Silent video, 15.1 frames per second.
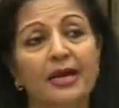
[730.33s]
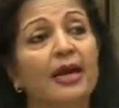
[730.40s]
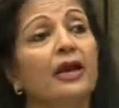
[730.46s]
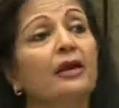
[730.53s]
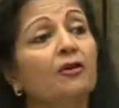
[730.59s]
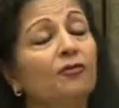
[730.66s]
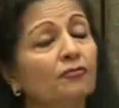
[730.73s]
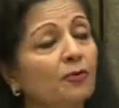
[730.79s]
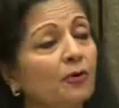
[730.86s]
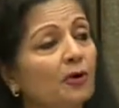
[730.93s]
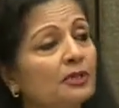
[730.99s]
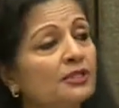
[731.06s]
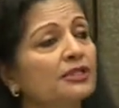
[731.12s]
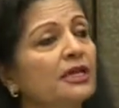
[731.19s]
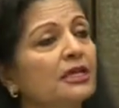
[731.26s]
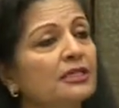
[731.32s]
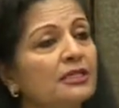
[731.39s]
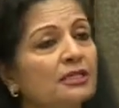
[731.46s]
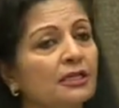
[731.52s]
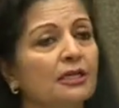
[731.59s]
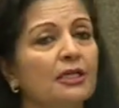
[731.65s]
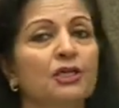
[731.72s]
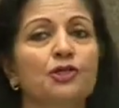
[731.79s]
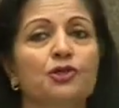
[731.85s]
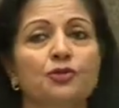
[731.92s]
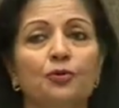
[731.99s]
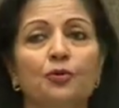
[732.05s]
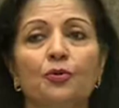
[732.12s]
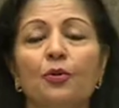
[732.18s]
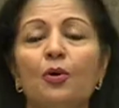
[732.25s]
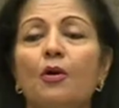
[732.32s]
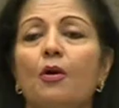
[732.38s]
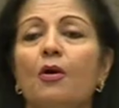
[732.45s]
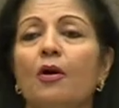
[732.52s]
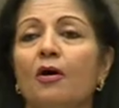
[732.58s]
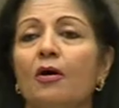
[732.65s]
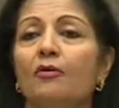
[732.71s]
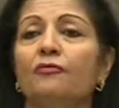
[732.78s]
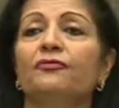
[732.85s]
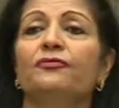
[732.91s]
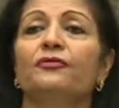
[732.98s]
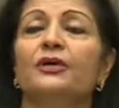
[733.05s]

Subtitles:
And of course, there is the issue of